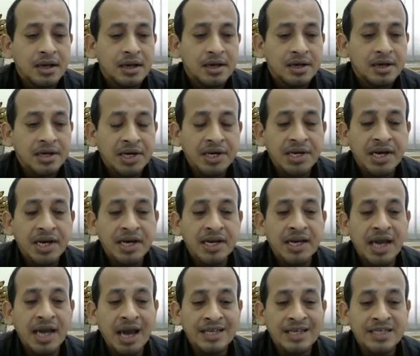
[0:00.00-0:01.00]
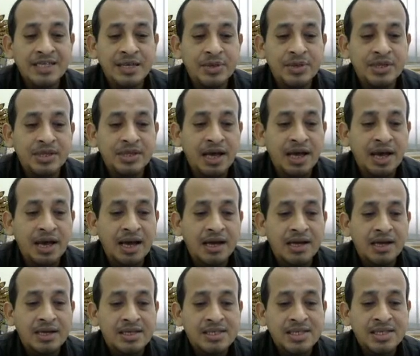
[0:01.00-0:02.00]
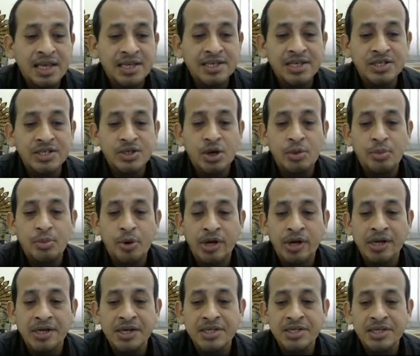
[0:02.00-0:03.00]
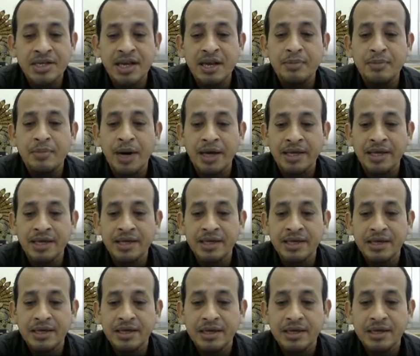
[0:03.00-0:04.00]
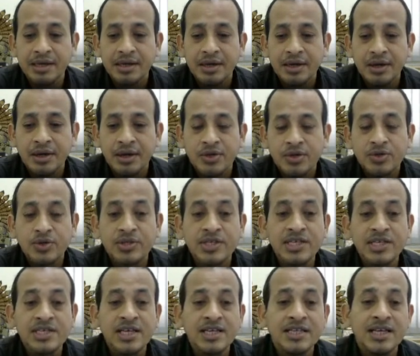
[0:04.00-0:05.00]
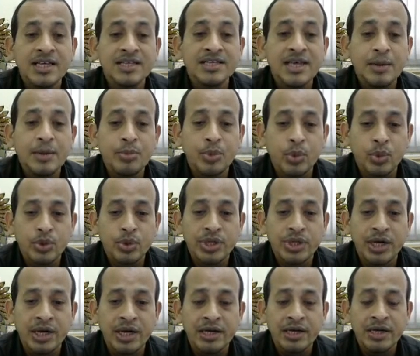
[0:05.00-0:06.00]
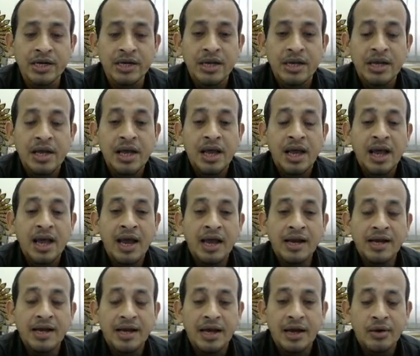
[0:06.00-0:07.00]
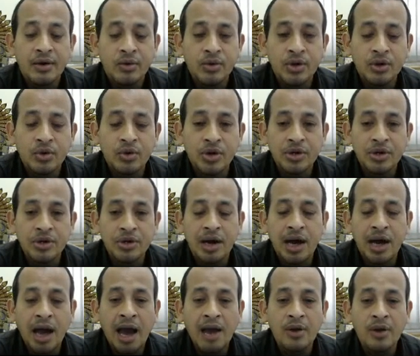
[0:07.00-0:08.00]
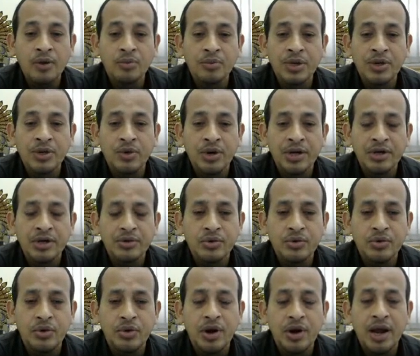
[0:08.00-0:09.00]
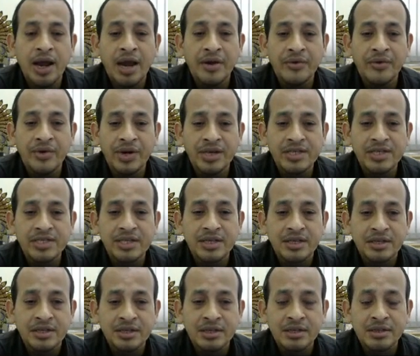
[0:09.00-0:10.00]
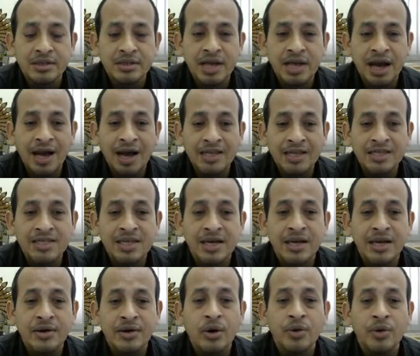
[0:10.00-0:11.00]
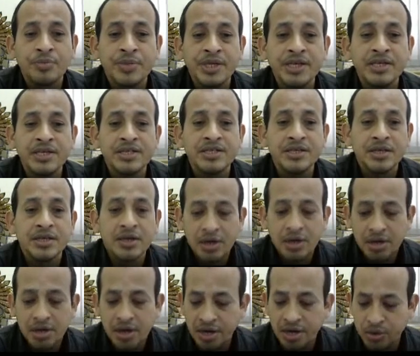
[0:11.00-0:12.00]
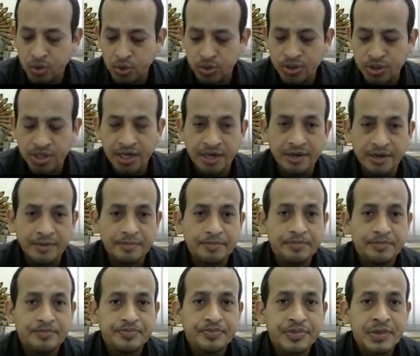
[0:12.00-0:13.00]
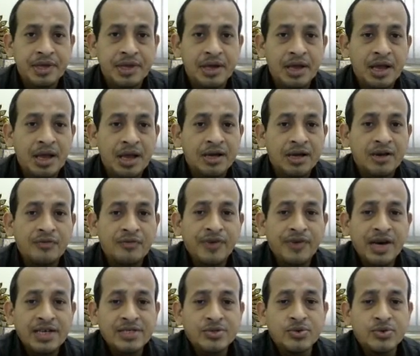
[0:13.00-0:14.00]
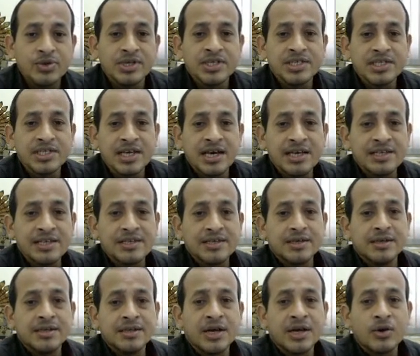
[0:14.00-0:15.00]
Critically examine the stages of organizational buying. So these are the some questions, and I will be going to address the answer of this question. Now first we'll discuss the